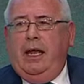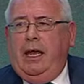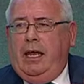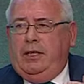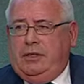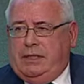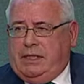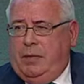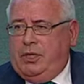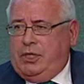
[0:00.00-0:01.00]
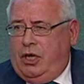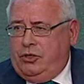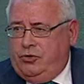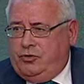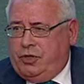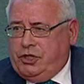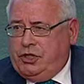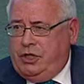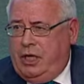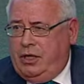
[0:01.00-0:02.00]
uh, to the summit on
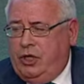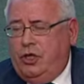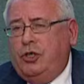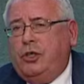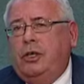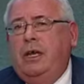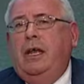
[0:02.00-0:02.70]
nutrition and hunger,